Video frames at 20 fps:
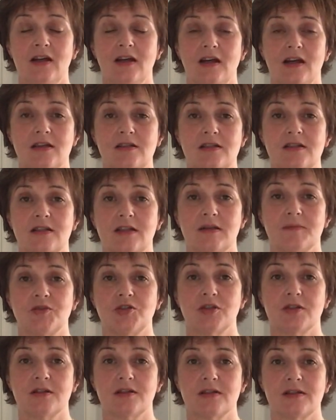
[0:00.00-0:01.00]
And
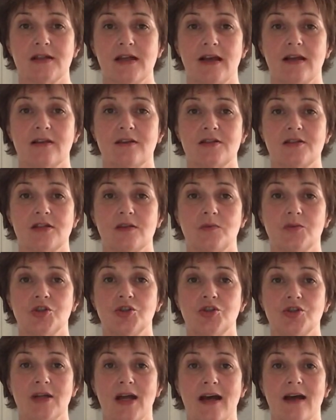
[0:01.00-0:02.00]
scripture does tell us that we
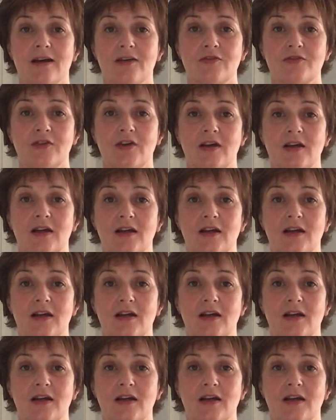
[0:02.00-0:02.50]
should have,